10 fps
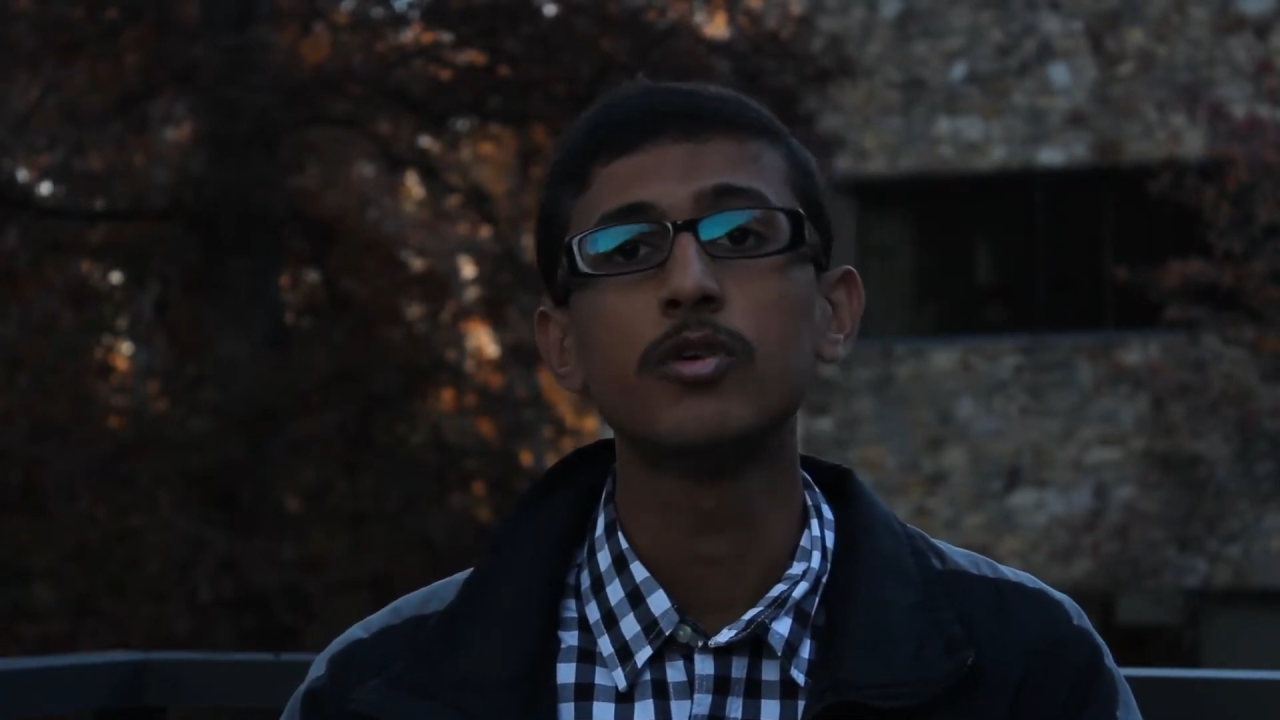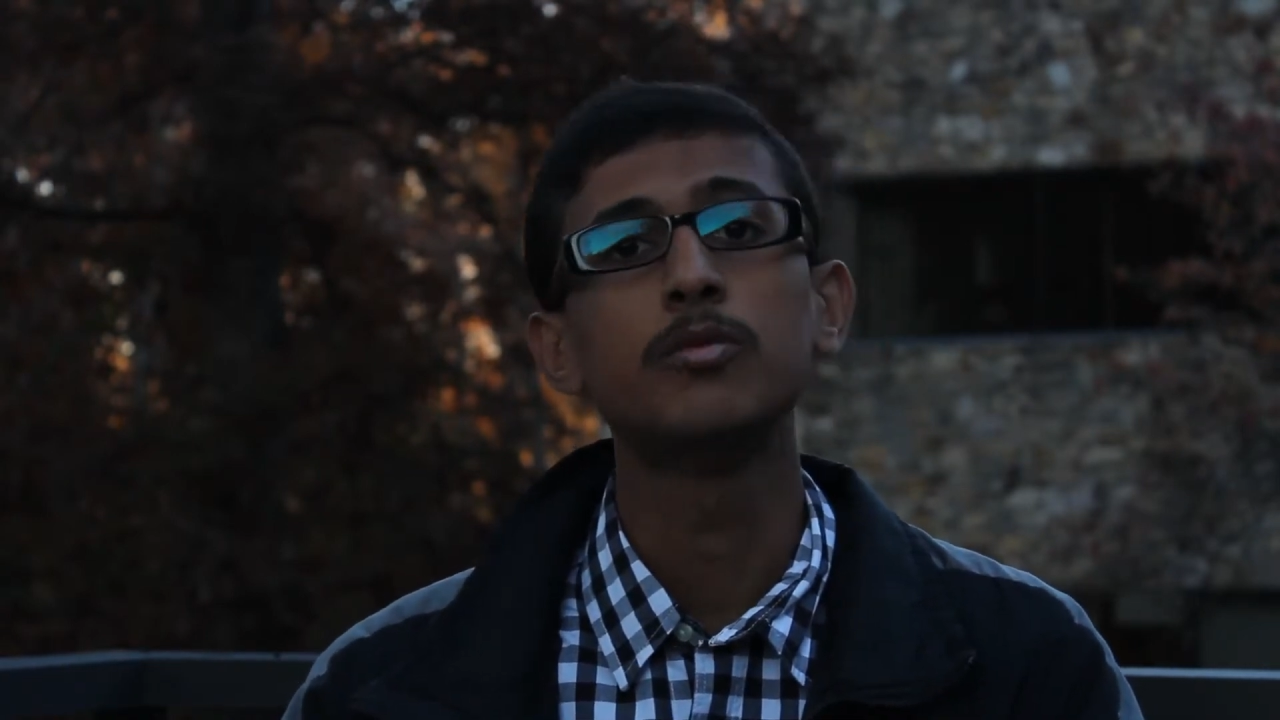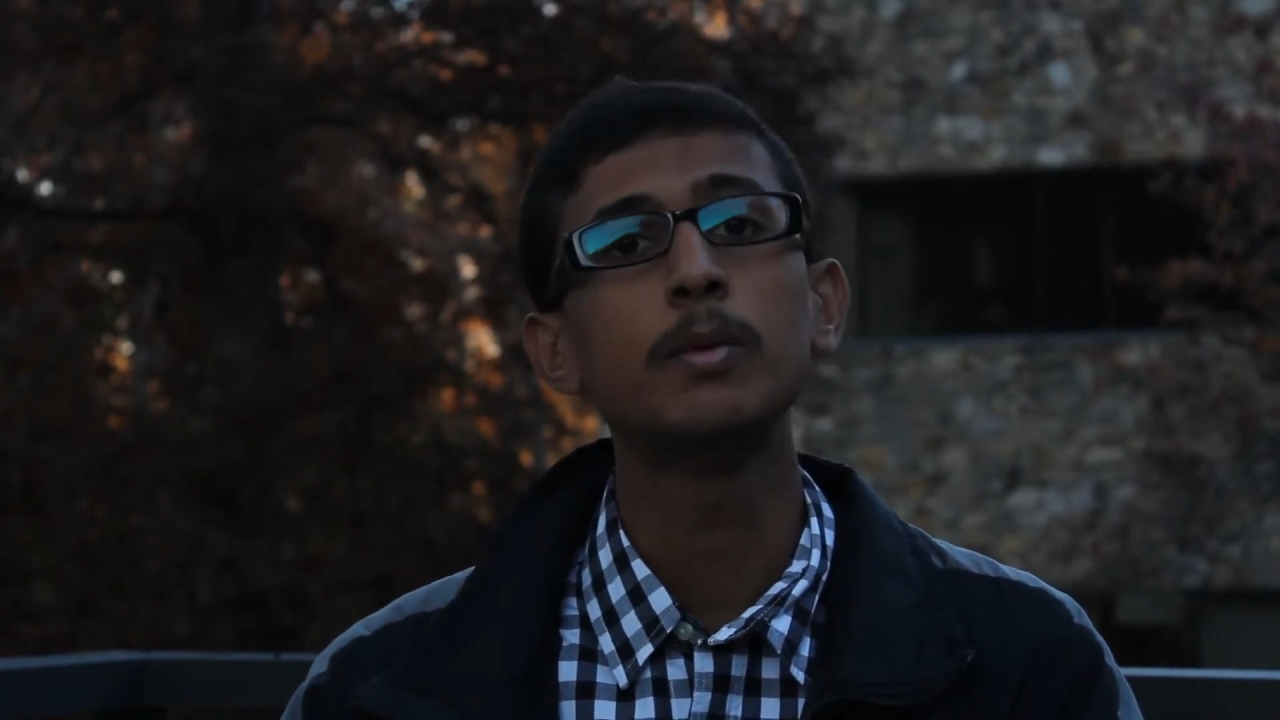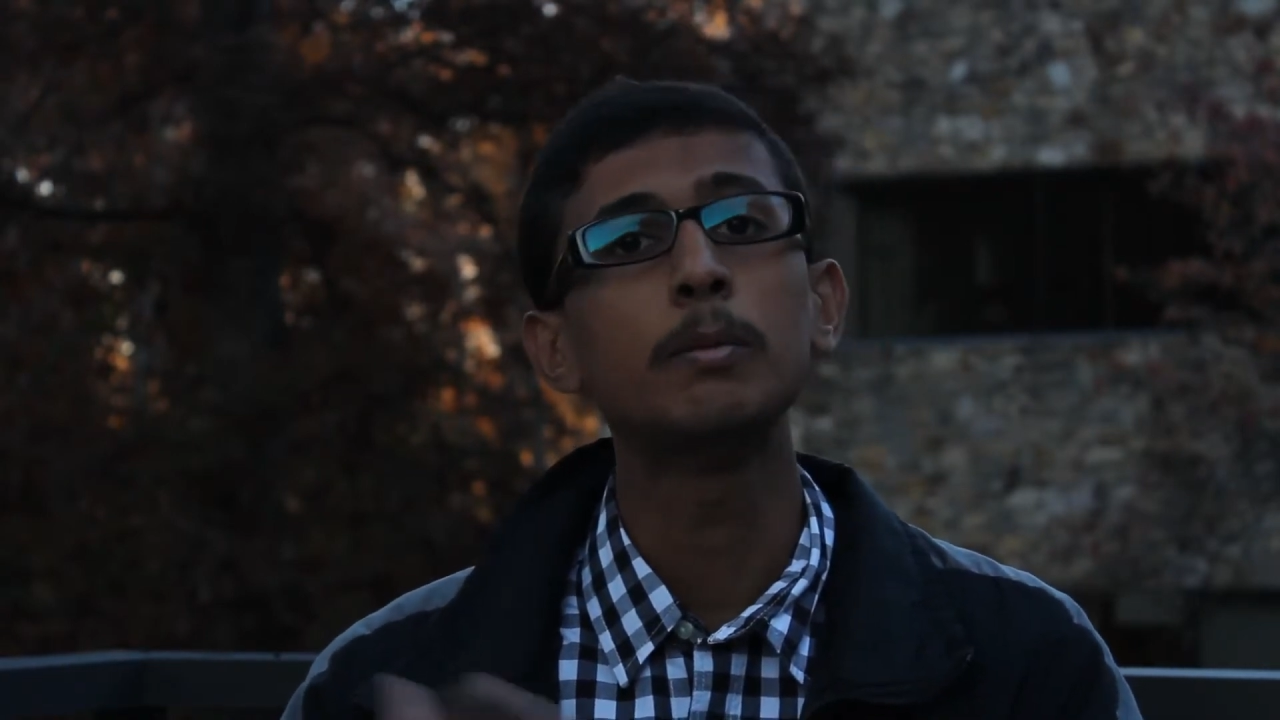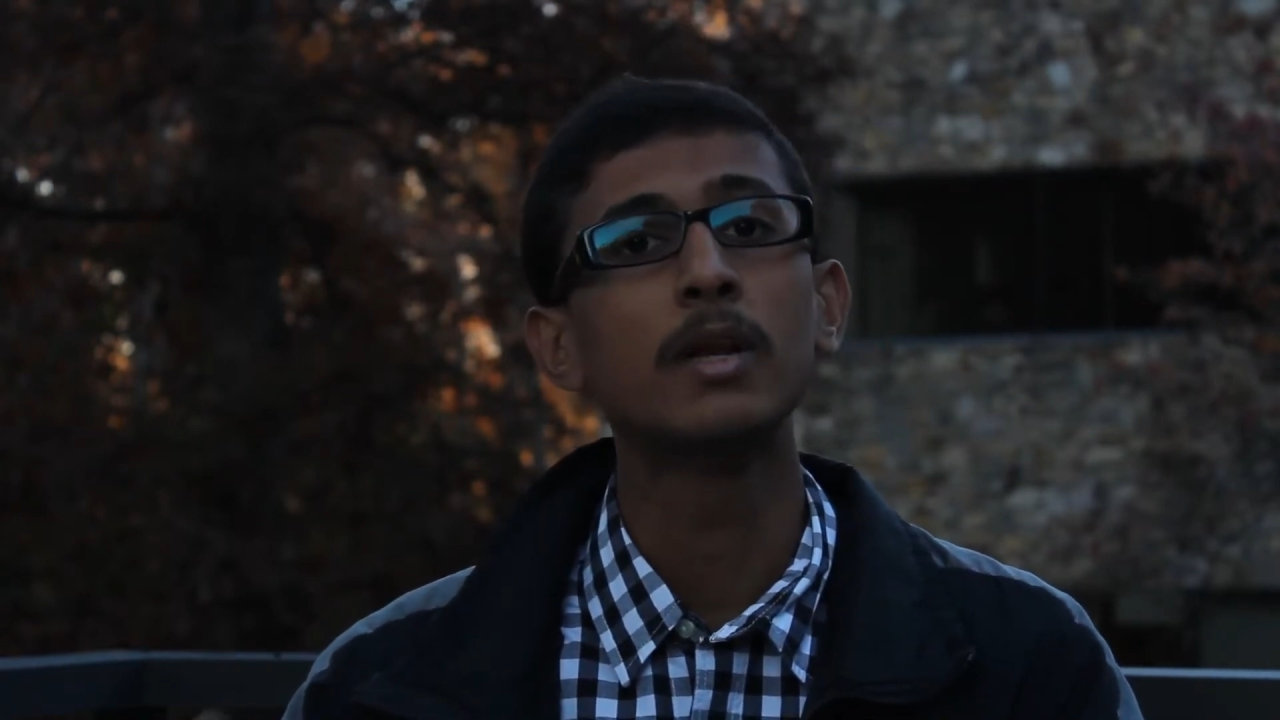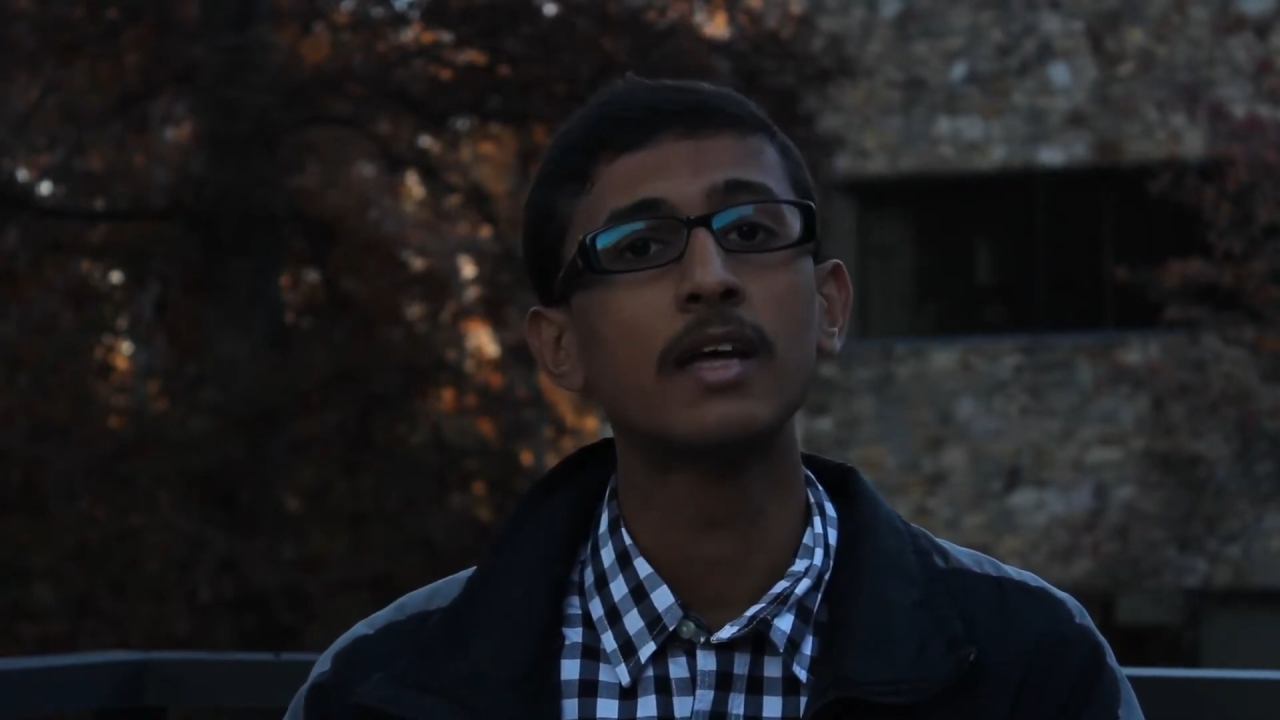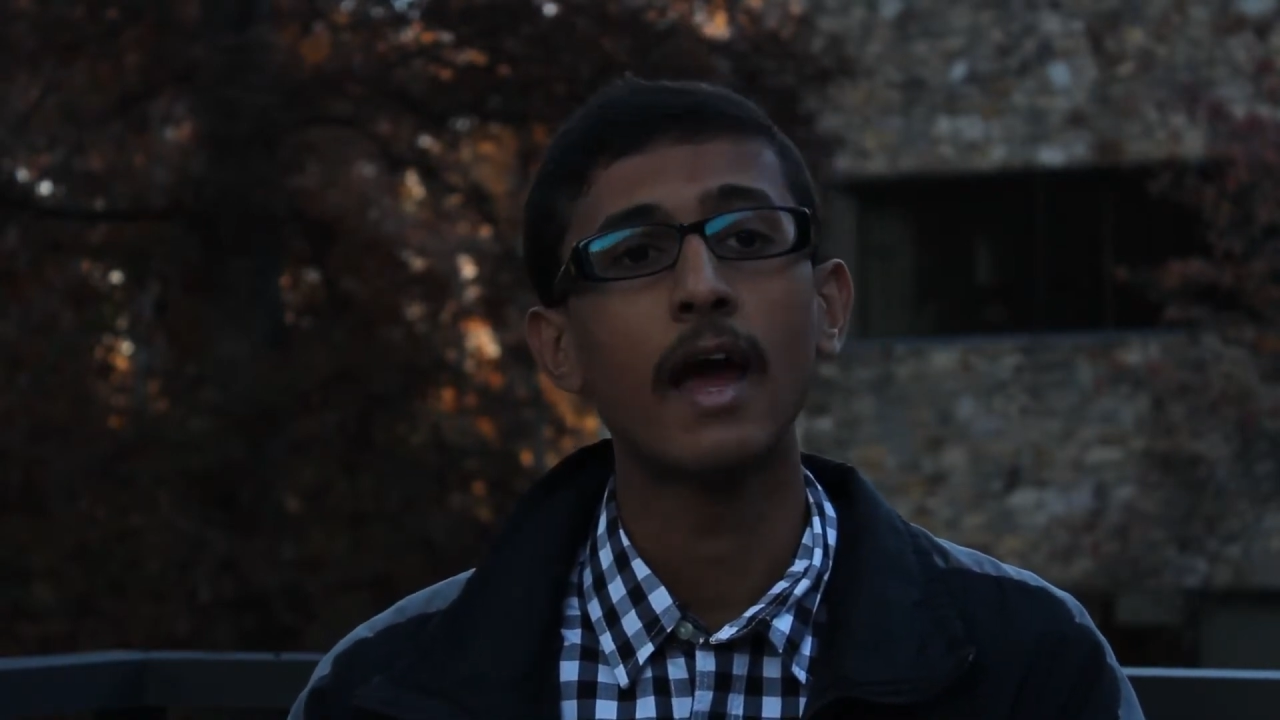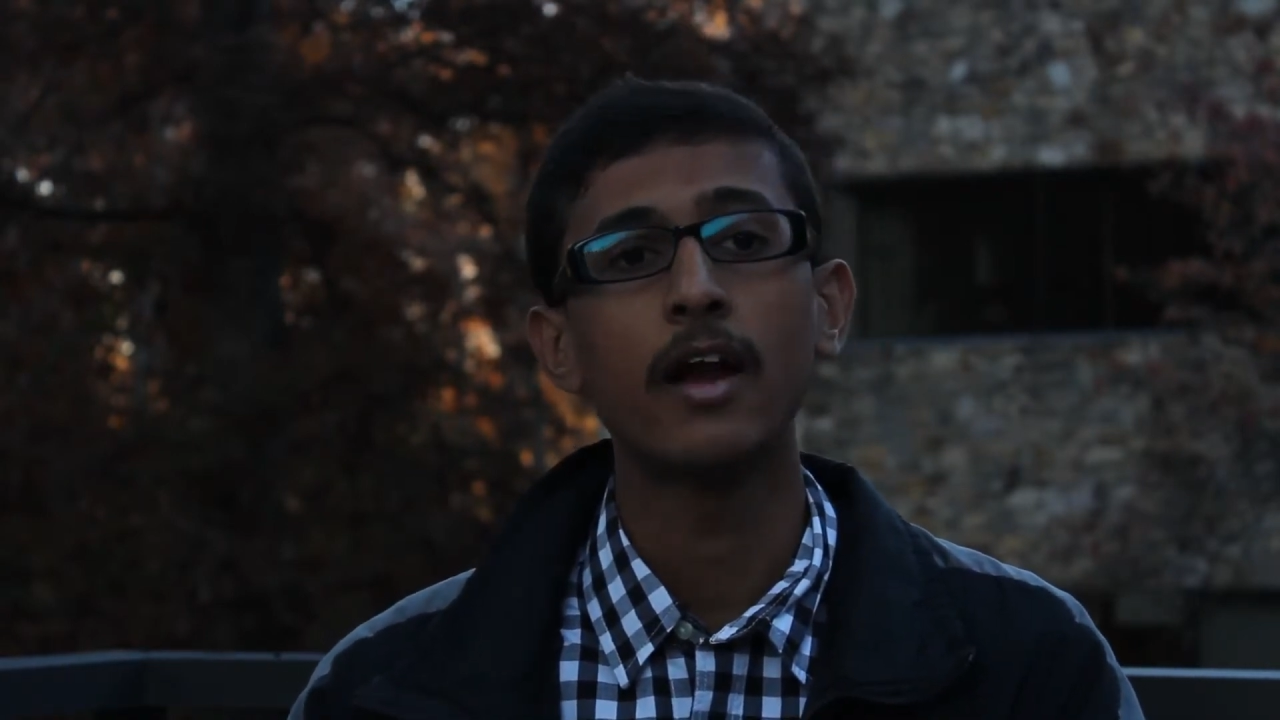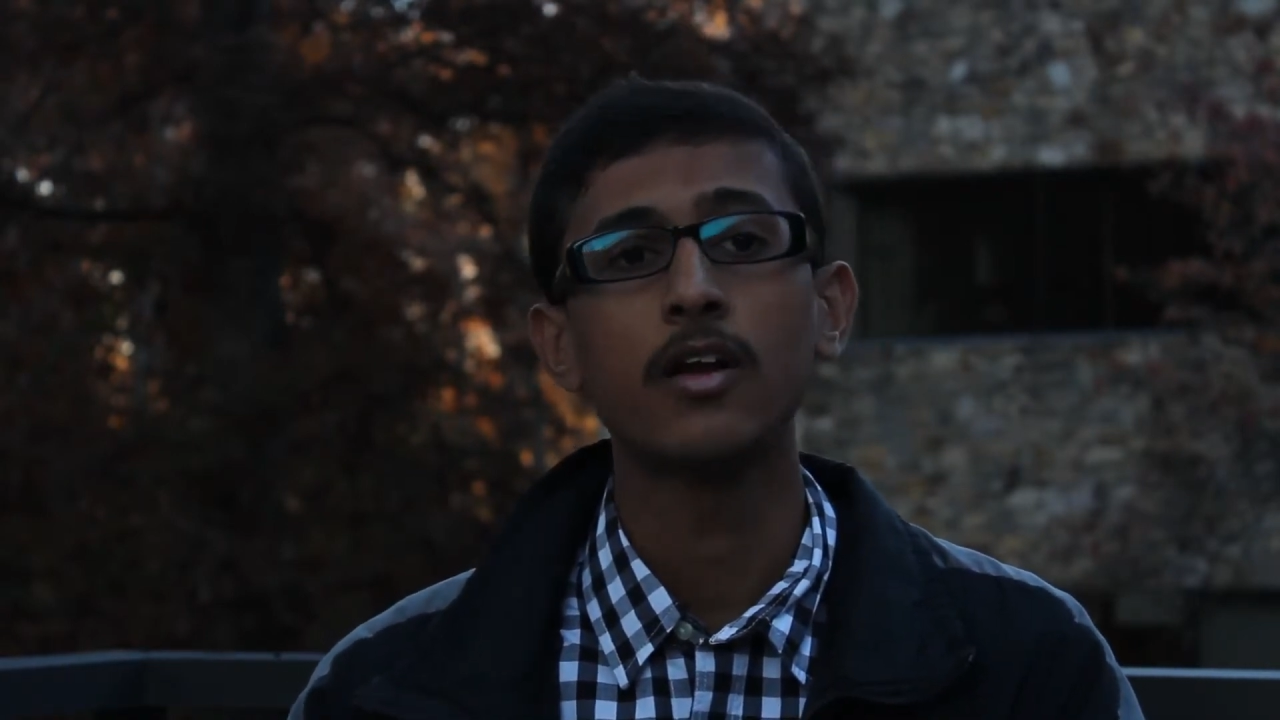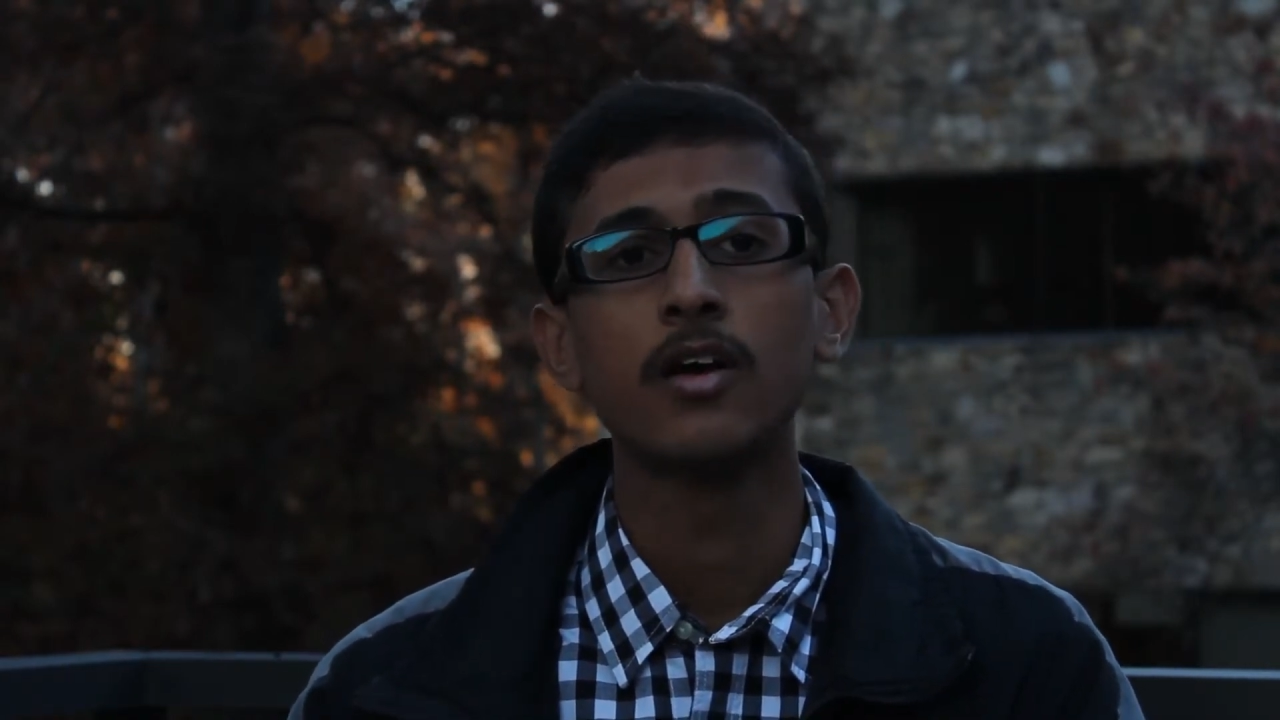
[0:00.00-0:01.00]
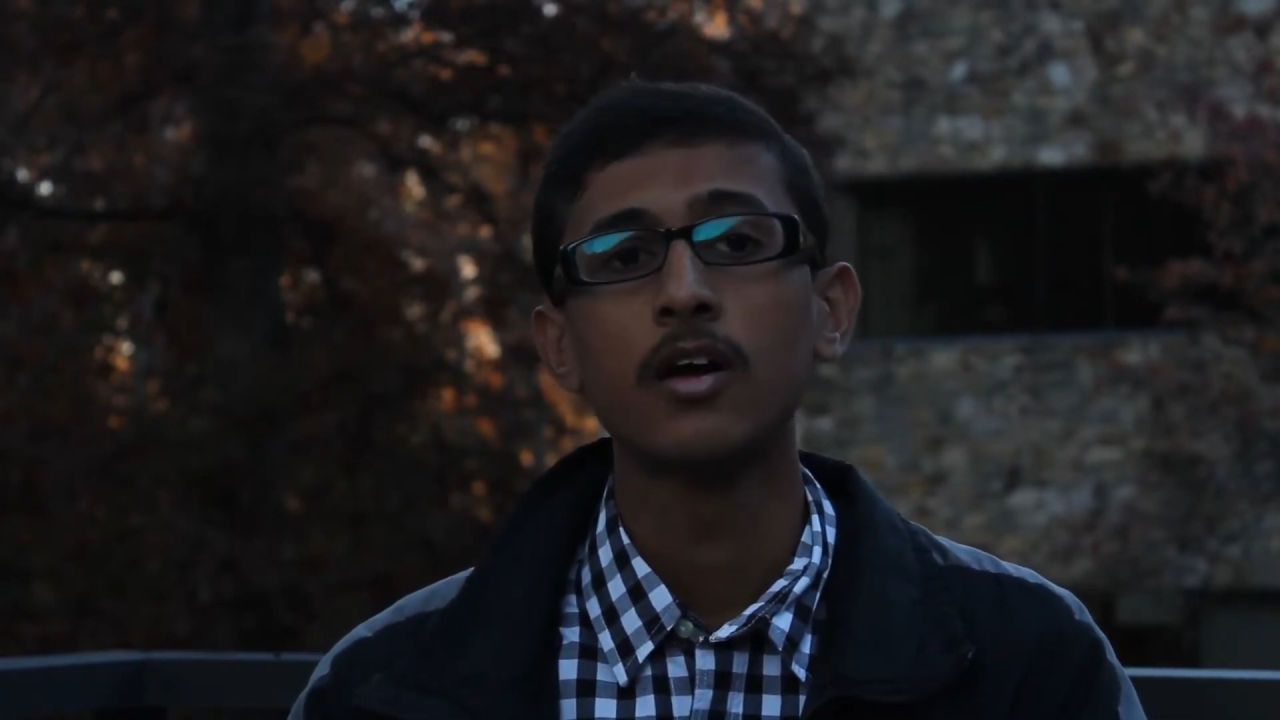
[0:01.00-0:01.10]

which people get